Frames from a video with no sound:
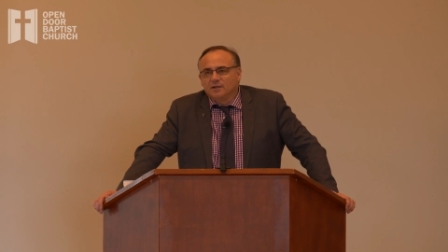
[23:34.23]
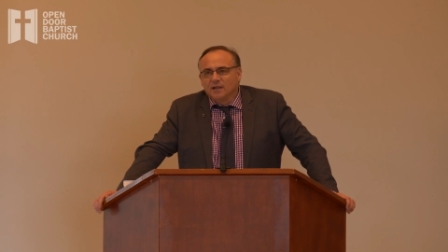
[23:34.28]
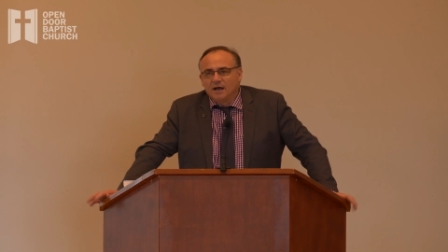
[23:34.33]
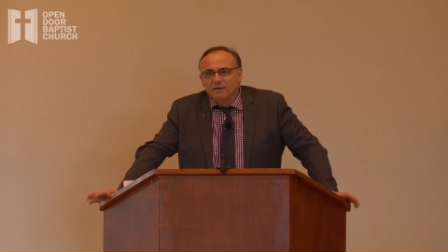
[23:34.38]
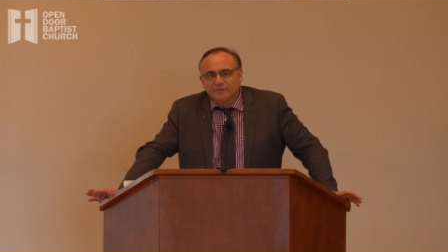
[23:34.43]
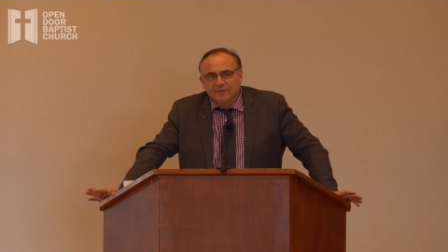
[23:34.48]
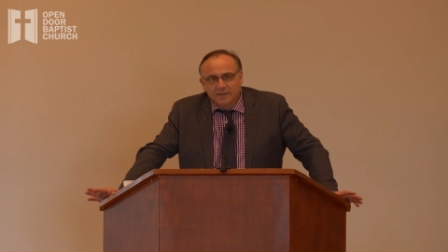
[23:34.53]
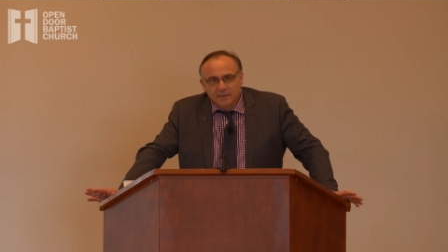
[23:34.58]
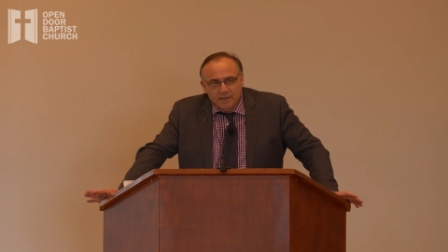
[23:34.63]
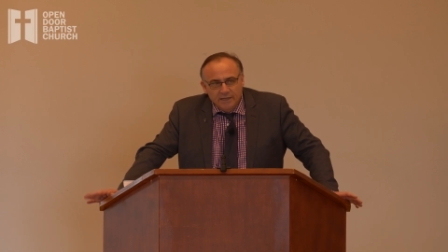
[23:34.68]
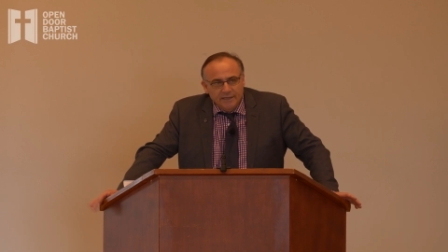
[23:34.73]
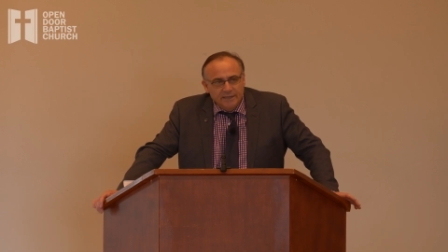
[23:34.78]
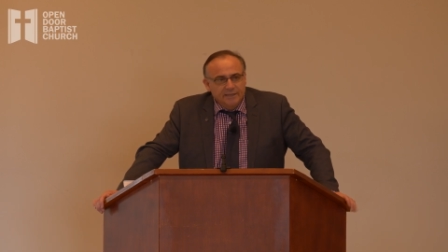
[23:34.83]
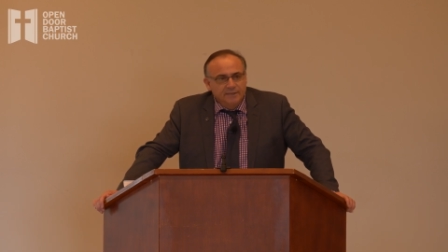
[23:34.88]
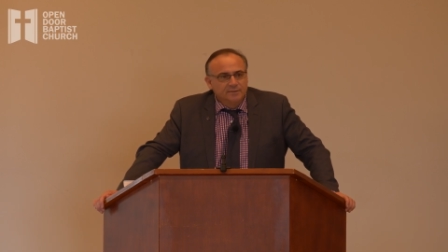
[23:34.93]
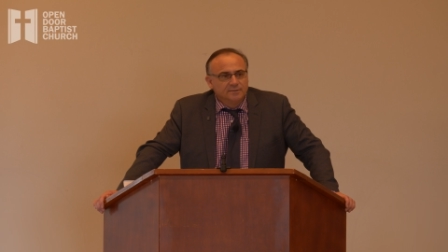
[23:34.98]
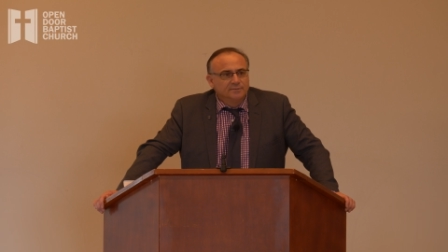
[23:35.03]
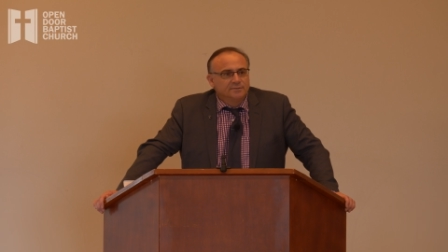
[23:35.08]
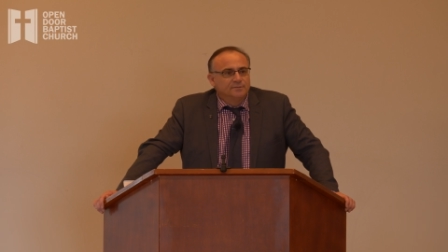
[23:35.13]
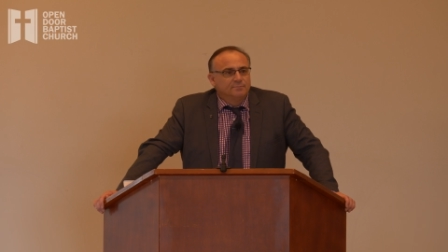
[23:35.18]

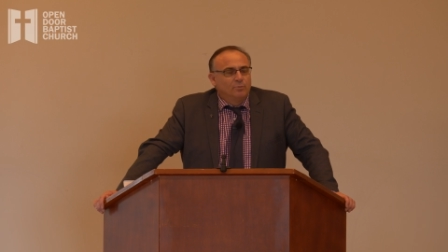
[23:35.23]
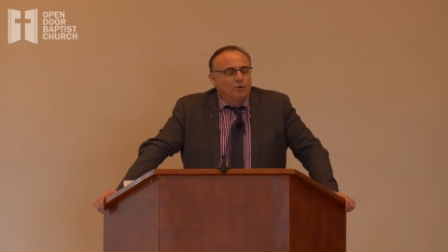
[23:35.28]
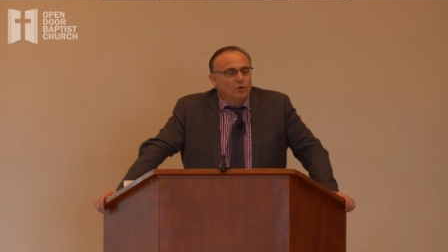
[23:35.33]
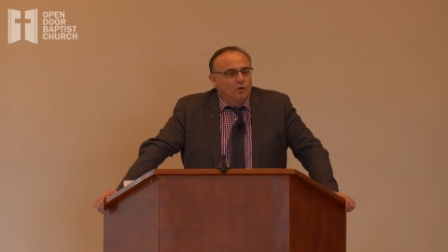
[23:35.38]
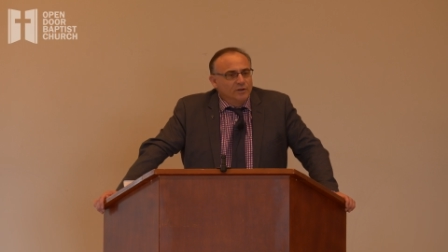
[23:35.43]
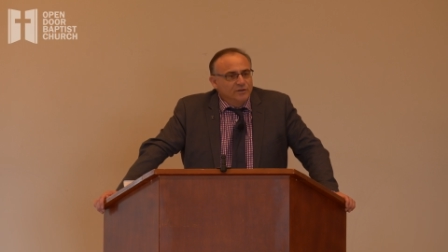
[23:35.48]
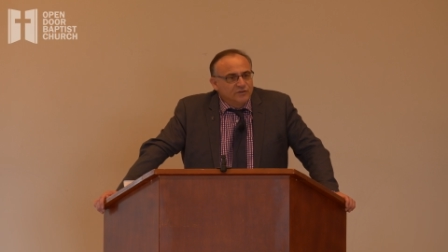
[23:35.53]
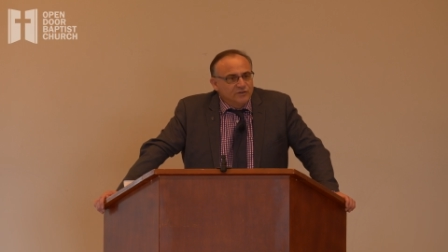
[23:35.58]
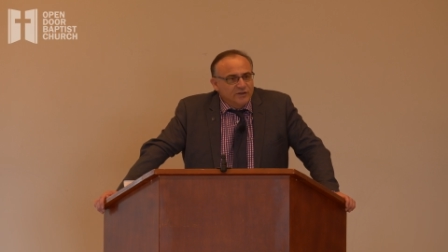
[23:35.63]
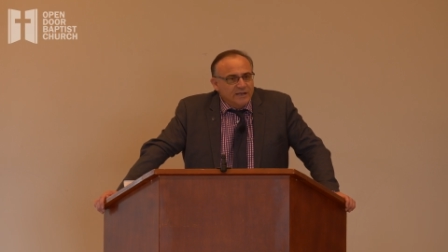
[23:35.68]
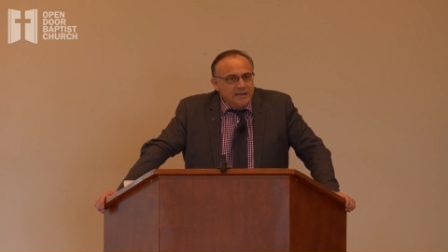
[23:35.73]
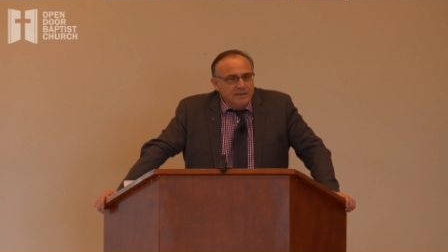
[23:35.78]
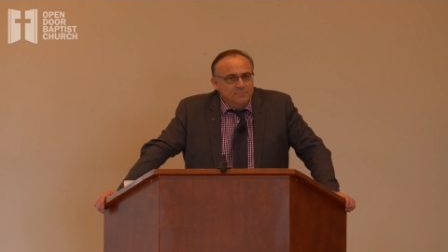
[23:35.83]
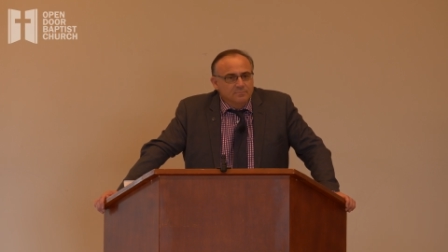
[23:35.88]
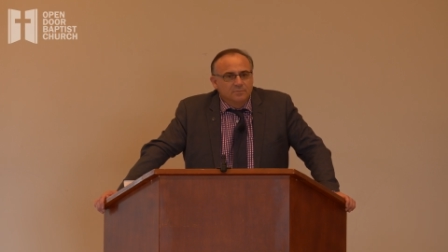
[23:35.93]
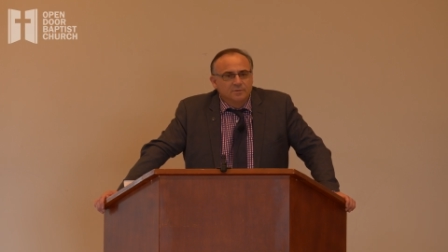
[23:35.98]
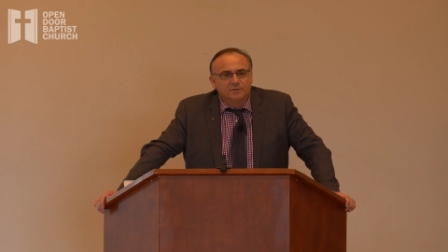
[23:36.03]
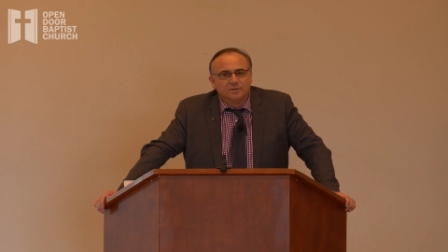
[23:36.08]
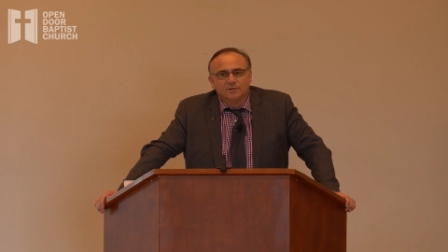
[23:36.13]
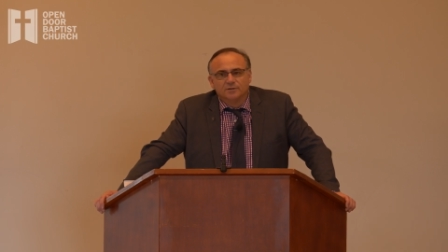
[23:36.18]
lovingly points
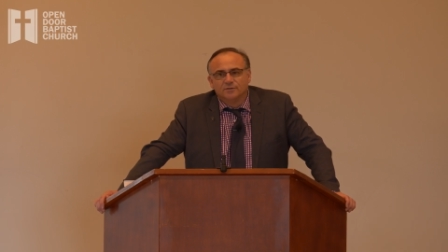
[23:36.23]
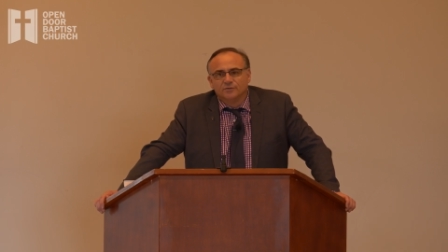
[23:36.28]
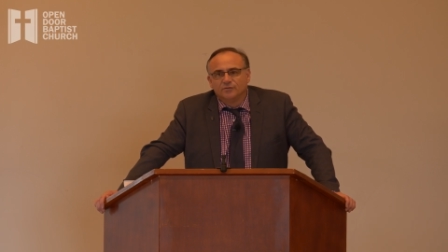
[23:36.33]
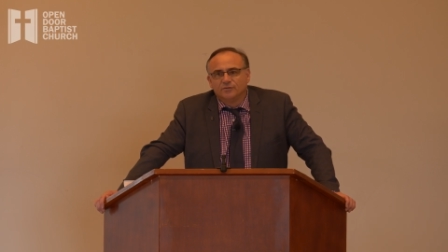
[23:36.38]
him